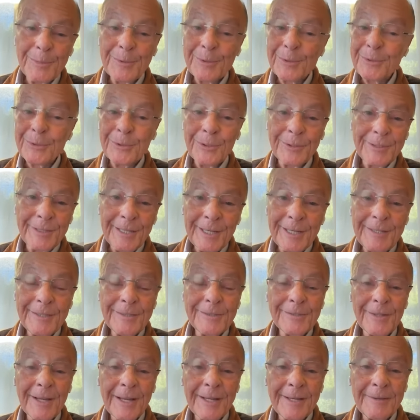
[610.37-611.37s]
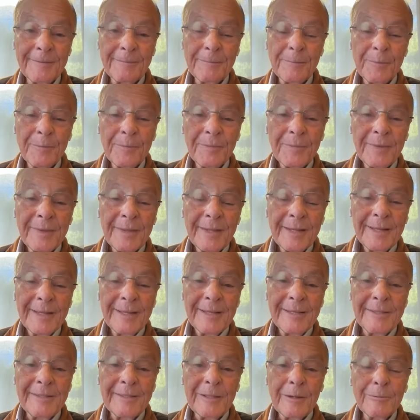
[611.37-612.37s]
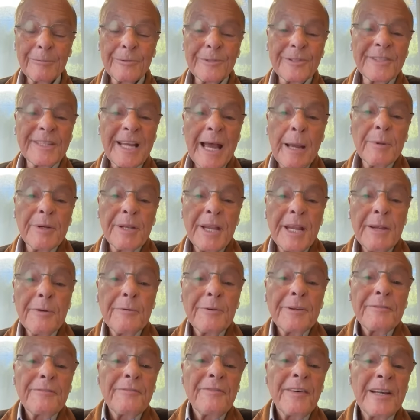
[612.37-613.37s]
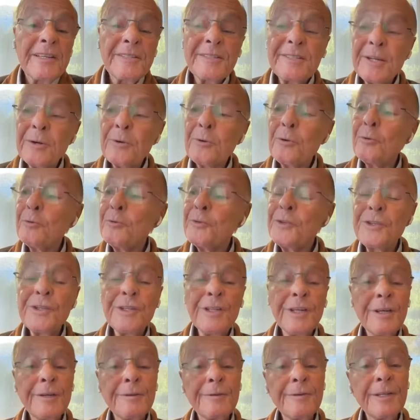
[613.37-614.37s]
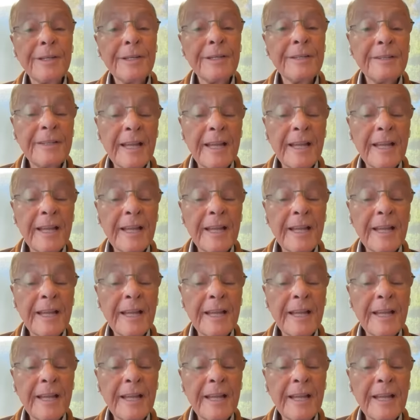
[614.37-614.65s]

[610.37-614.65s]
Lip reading: Or actually, they are so poor, so poor, so poor, that they only have that.